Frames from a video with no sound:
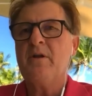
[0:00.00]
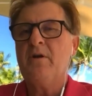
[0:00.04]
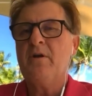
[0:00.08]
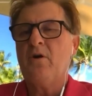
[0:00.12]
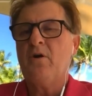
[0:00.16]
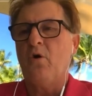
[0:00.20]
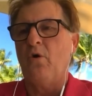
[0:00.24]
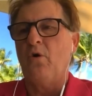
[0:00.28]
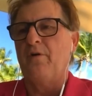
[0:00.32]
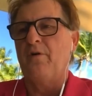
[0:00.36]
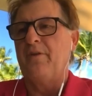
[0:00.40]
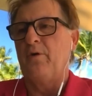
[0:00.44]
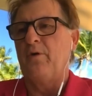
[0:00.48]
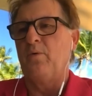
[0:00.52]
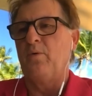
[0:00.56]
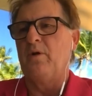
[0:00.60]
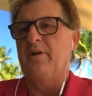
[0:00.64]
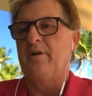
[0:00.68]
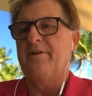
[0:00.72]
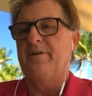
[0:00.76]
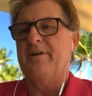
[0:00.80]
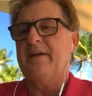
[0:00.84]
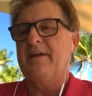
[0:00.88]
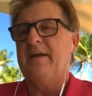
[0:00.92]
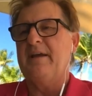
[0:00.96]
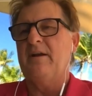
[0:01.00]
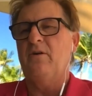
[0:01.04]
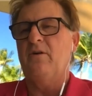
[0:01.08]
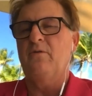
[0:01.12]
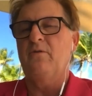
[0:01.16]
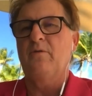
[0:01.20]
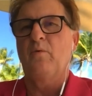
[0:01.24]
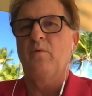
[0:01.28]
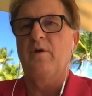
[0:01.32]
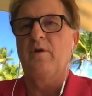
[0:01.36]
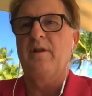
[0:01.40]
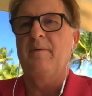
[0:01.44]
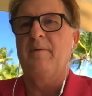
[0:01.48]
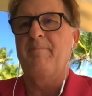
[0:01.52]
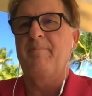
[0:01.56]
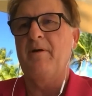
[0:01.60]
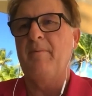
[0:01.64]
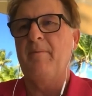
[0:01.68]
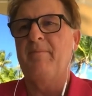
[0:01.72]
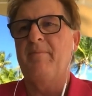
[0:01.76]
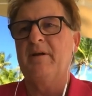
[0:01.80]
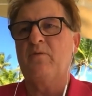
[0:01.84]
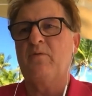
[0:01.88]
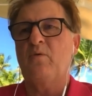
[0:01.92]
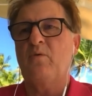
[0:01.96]
or they're willing to get on one of the
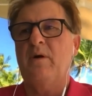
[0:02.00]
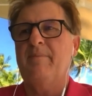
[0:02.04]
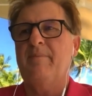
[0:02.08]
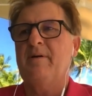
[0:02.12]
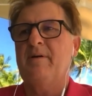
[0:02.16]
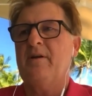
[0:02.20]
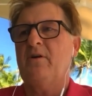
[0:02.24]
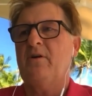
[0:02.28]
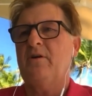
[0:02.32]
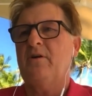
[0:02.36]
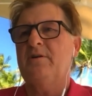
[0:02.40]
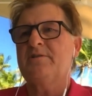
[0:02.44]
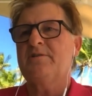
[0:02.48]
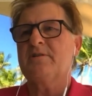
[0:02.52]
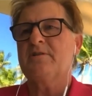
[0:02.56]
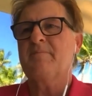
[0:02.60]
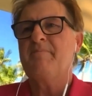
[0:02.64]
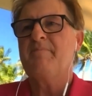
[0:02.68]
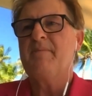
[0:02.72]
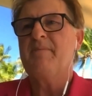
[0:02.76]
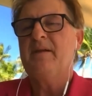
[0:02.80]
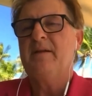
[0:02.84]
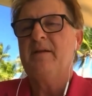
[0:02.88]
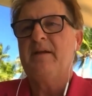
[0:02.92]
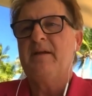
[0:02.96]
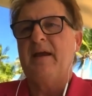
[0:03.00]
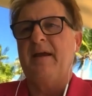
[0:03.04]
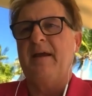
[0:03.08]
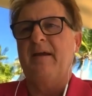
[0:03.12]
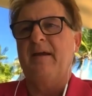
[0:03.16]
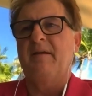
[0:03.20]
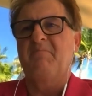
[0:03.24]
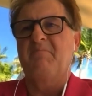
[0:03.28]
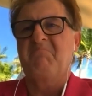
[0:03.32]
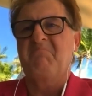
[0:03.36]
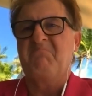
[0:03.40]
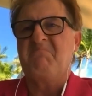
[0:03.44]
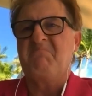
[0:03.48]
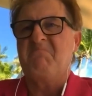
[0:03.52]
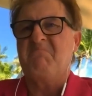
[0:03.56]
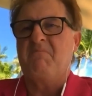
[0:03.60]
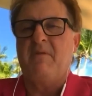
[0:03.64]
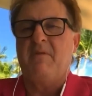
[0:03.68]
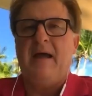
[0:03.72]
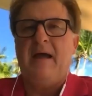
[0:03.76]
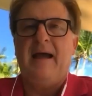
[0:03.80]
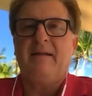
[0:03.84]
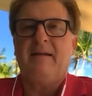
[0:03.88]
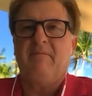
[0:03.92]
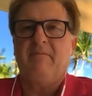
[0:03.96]
public webinars, and
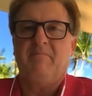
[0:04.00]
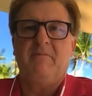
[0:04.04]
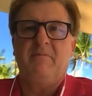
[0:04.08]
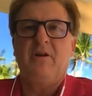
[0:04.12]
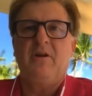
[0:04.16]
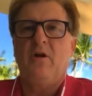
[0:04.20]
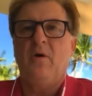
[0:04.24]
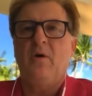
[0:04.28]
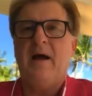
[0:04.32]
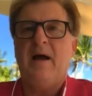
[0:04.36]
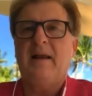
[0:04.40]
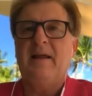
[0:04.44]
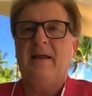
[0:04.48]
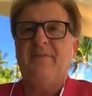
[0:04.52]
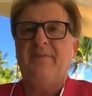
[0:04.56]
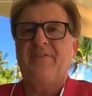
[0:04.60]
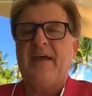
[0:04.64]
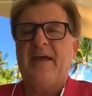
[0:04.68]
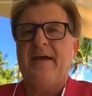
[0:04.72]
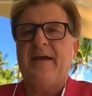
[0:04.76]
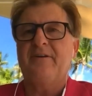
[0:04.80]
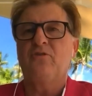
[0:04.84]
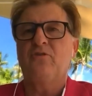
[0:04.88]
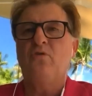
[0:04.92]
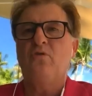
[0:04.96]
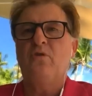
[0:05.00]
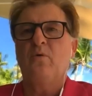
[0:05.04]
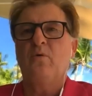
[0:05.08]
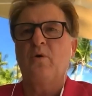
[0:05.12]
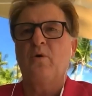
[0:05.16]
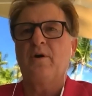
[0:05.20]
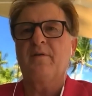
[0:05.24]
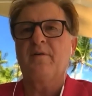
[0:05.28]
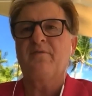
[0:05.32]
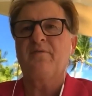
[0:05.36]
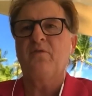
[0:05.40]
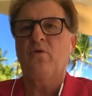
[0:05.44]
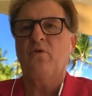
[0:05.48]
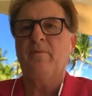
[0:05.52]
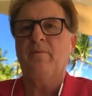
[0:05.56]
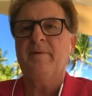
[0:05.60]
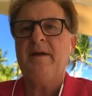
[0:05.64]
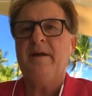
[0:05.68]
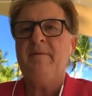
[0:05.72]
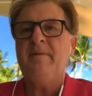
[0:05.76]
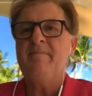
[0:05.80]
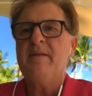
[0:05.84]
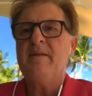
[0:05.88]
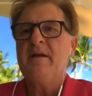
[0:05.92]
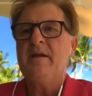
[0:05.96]
I you know I let that do the work for me,
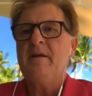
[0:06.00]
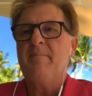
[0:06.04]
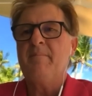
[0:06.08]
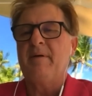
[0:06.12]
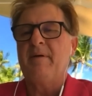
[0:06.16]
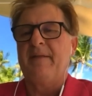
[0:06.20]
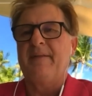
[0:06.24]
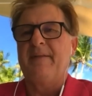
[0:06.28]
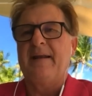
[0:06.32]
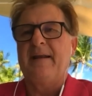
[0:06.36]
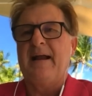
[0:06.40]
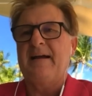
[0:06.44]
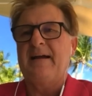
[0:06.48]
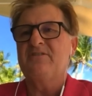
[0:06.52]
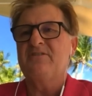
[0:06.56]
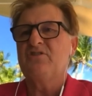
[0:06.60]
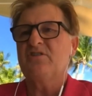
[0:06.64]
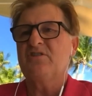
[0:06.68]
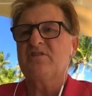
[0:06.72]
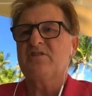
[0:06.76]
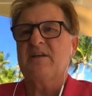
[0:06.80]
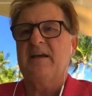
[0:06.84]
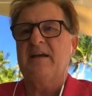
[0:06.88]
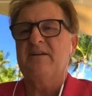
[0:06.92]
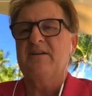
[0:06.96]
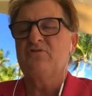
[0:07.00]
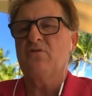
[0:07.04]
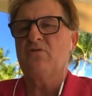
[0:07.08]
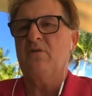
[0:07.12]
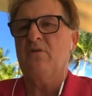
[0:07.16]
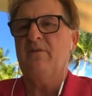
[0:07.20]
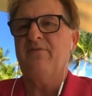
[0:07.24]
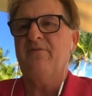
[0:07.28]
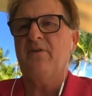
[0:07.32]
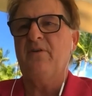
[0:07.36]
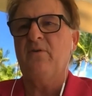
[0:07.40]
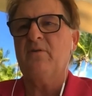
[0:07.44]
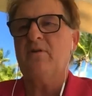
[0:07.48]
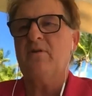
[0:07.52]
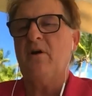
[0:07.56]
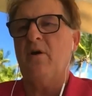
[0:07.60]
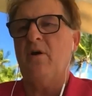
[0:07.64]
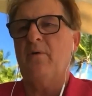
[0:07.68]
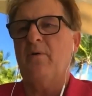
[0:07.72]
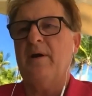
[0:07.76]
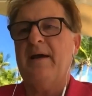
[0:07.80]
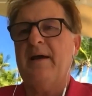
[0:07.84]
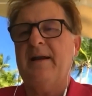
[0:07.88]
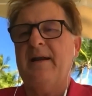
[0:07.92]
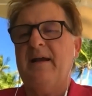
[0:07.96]
and then I just schedule a phone call
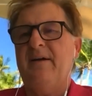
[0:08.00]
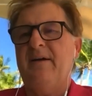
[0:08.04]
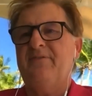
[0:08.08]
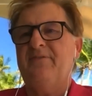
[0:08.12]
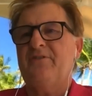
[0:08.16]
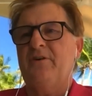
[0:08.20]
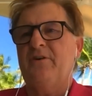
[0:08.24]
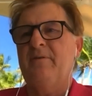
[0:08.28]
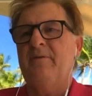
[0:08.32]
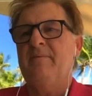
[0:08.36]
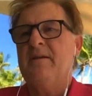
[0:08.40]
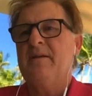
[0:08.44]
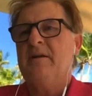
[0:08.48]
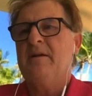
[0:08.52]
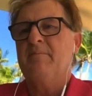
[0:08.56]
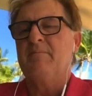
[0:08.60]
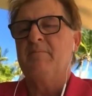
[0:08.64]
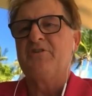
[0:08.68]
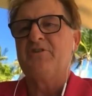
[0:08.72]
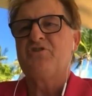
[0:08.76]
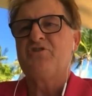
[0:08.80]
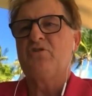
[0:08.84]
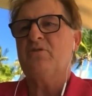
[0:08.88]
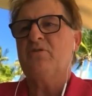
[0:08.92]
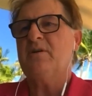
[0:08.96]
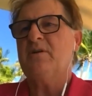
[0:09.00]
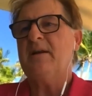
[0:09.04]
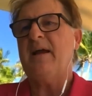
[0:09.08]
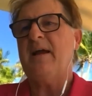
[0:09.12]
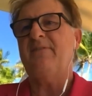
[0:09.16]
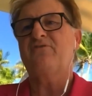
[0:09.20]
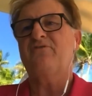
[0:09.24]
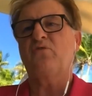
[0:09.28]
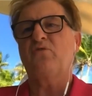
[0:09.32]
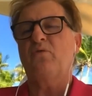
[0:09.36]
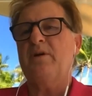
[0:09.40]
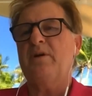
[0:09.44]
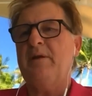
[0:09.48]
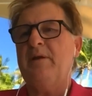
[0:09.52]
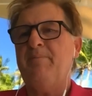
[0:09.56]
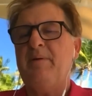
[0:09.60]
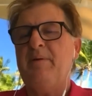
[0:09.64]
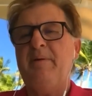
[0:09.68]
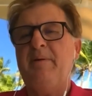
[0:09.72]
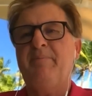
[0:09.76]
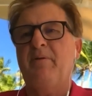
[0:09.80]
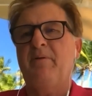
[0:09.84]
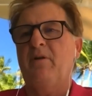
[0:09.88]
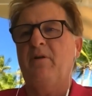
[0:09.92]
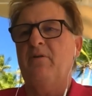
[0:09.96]
right after. But you could have 20
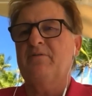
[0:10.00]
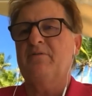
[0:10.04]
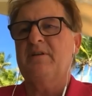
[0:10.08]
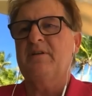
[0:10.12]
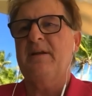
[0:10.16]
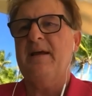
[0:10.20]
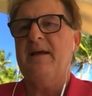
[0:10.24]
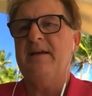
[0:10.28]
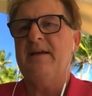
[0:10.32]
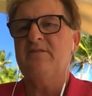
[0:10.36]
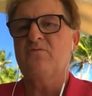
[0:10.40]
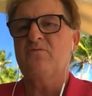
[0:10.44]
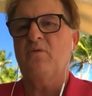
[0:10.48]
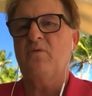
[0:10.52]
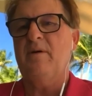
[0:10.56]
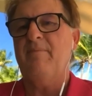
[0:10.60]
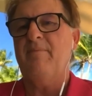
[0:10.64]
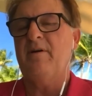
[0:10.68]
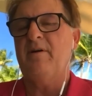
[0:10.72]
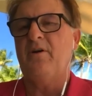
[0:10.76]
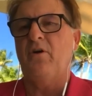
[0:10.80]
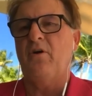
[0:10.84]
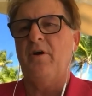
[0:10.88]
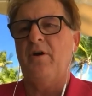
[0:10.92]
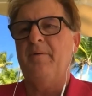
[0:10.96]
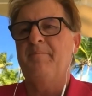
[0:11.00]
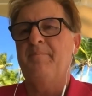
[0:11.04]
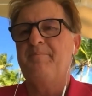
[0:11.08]
people on today's webinar,